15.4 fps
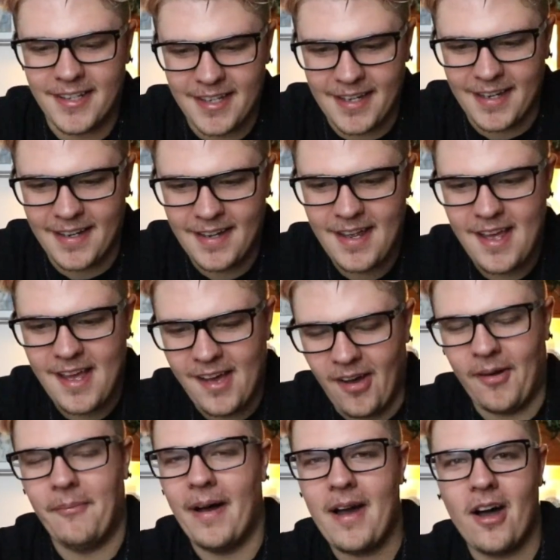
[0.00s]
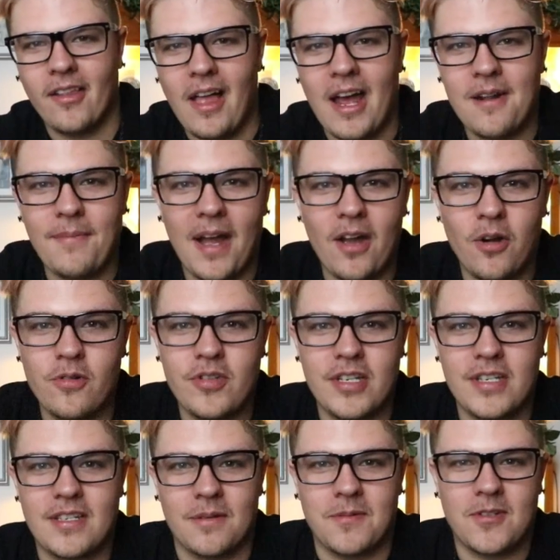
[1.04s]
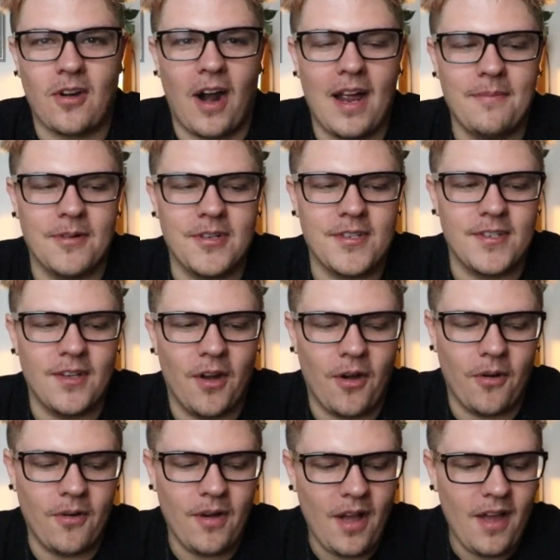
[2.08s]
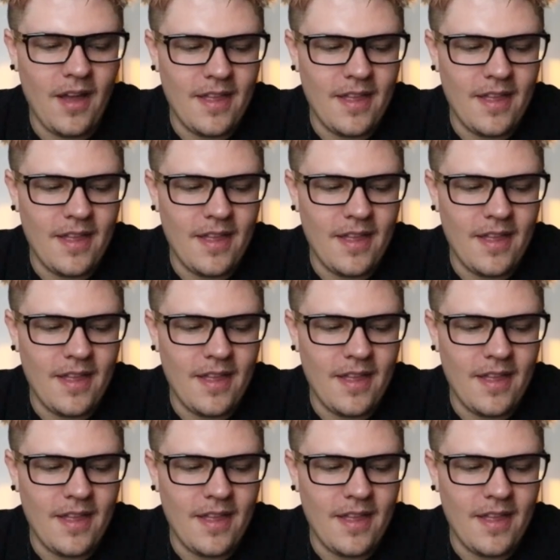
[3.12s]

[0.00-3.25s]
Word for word: yeah. A lot of my O G subscribers know